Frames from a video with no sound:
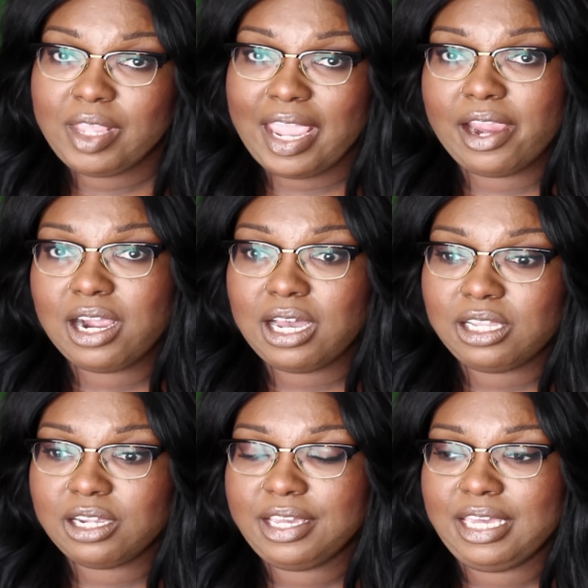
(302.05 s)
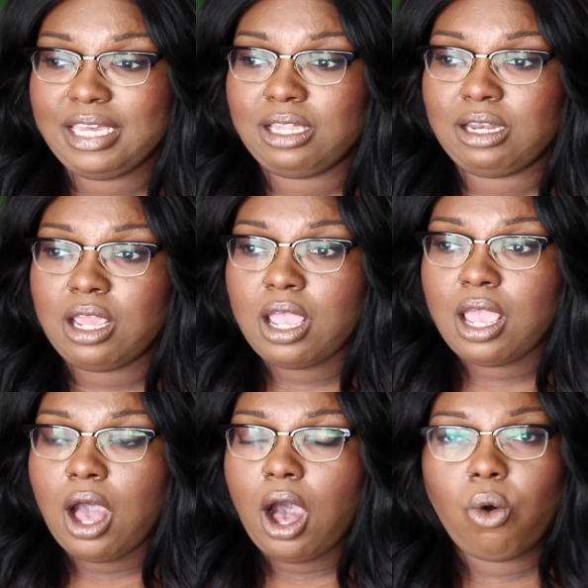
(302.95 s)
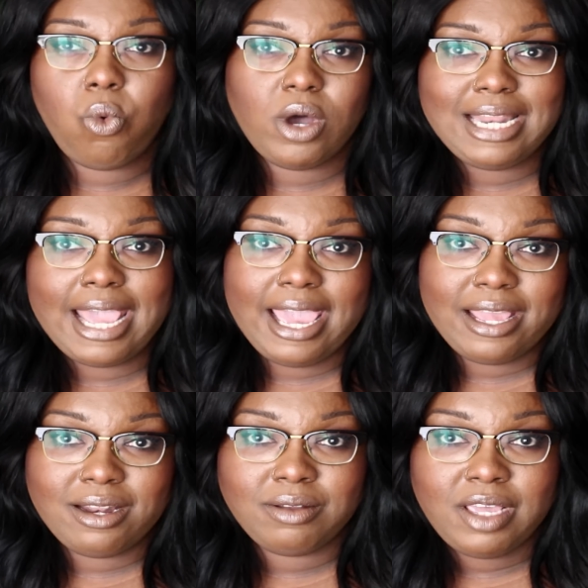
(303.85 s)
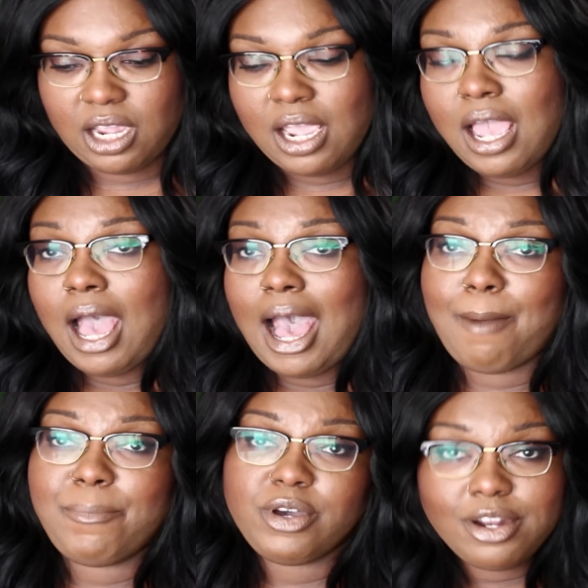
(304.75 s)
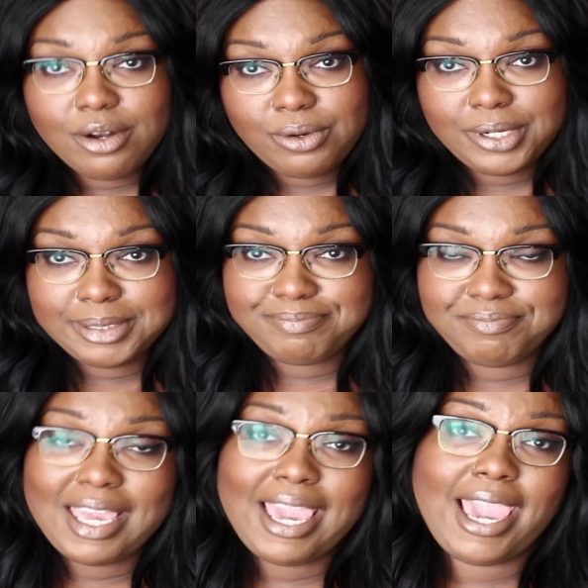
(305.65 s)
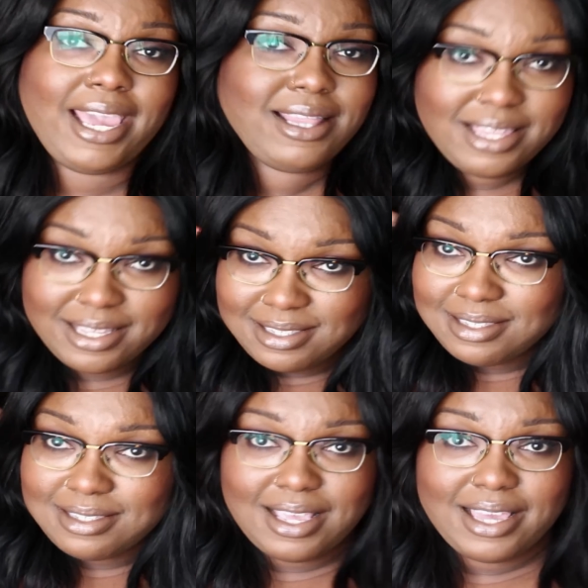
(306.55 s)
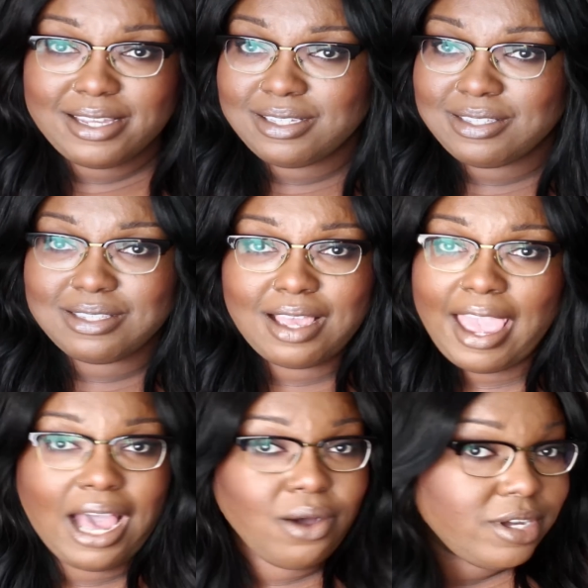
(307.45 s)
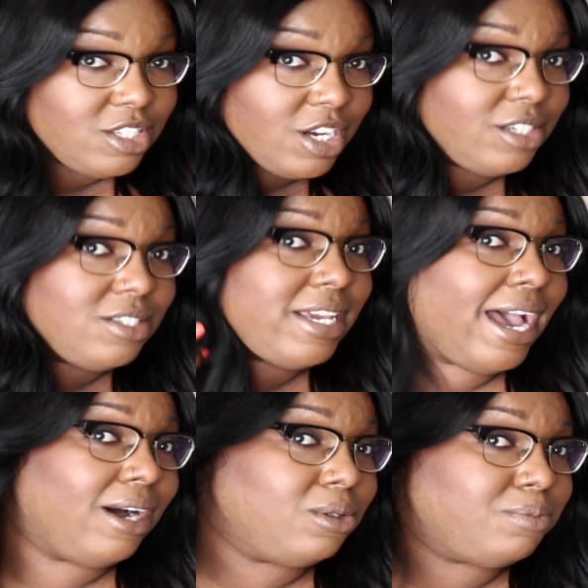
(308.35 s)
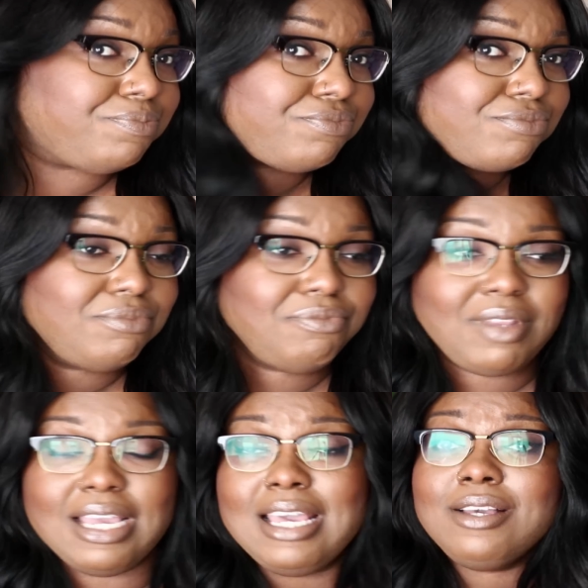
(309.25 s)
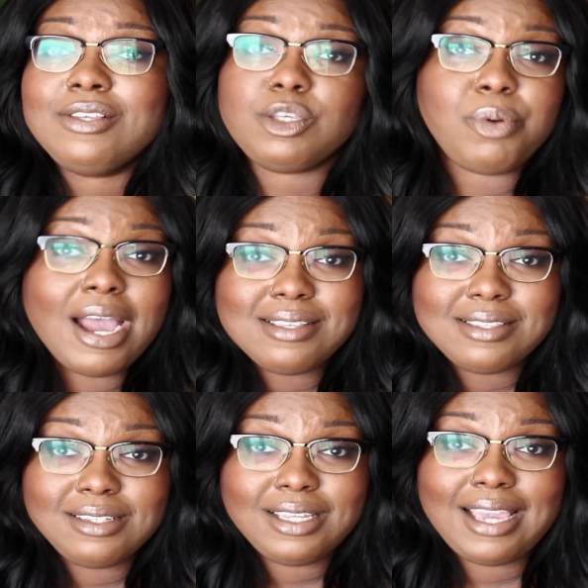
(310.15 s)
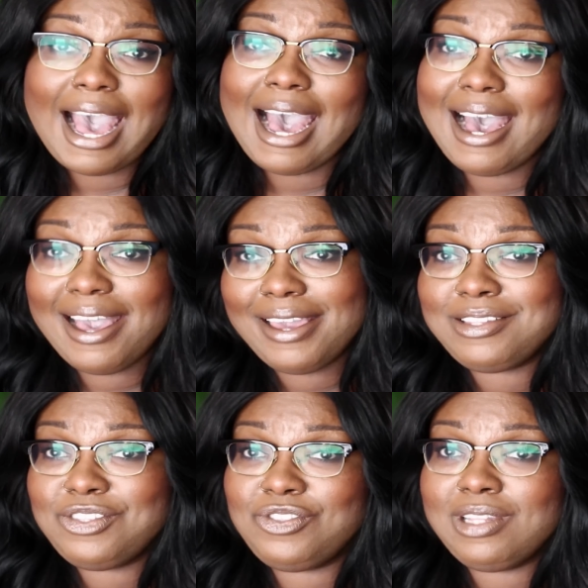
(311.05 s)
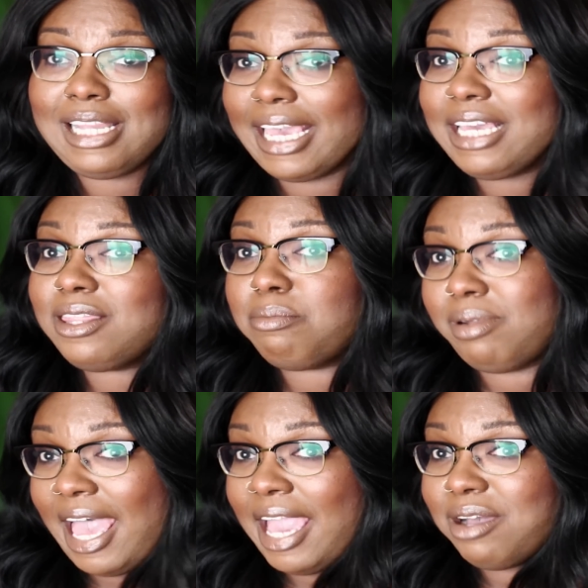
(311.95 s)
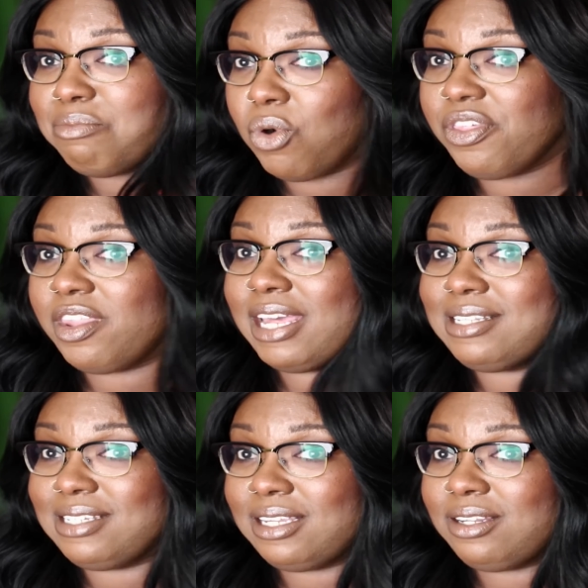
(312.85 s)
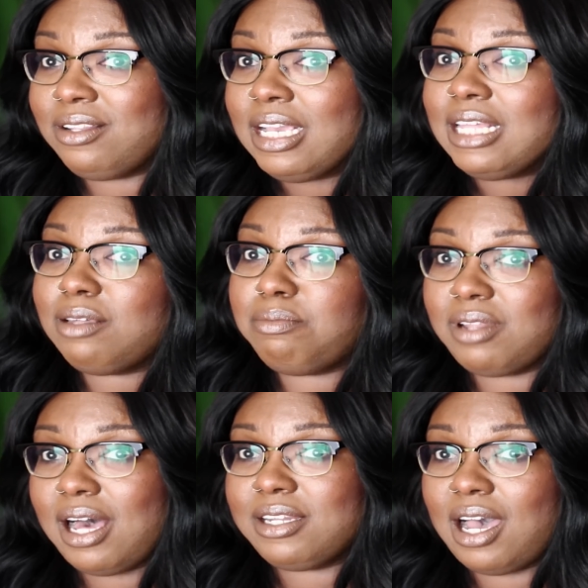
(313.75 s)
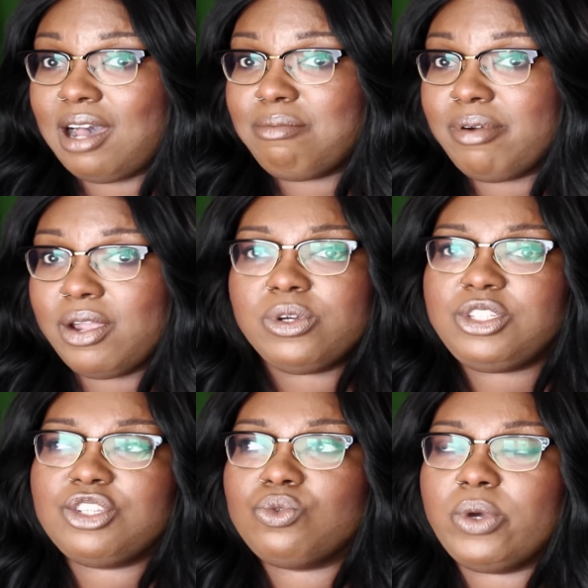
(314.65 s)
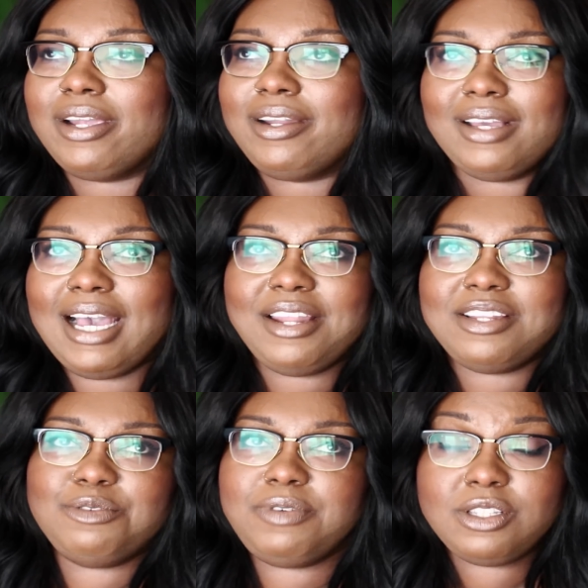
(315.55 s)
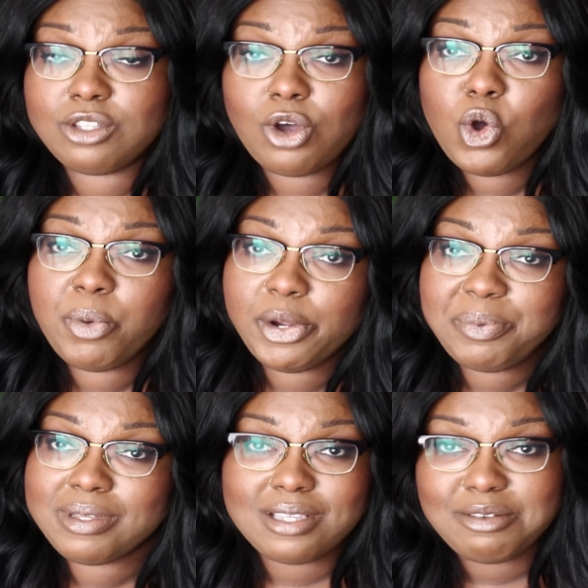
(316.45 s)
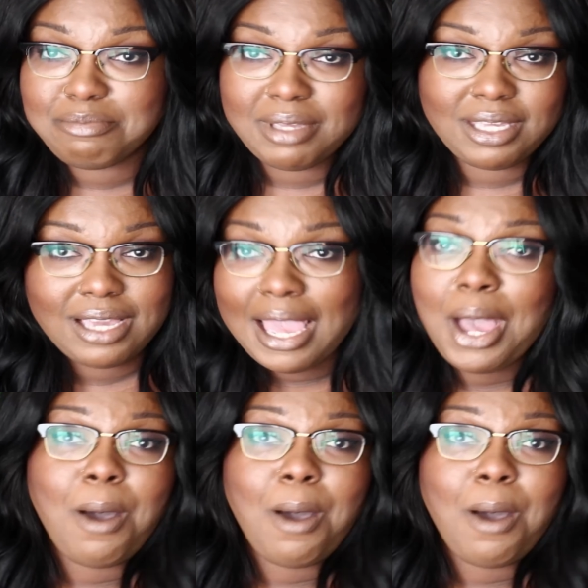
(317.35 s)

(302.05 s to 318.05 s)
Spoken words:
hair color in a 1N, but I put it on, and this is how it turned out. Surprisingly, I like the black more than I did the blonde ombre, which is weird. It kind of defeats the whole purpose of me